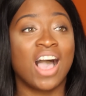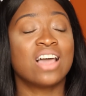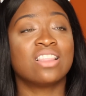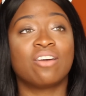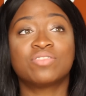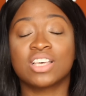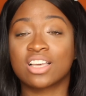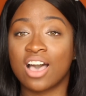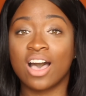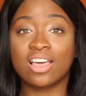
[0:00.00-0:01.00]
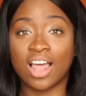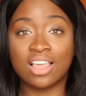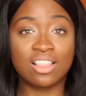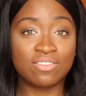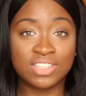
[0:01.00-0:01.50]
I love to cut,
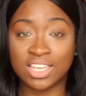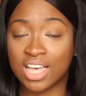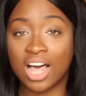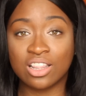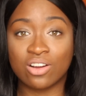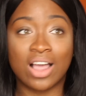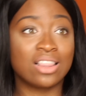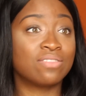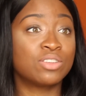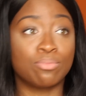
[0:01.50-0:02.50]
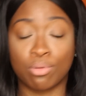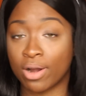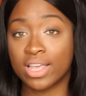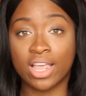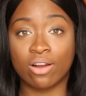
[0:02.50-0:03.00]
I love to color, I love to
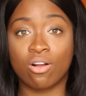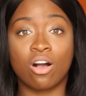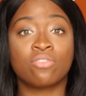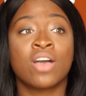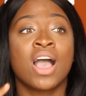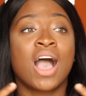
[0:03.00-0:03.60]
break hair off.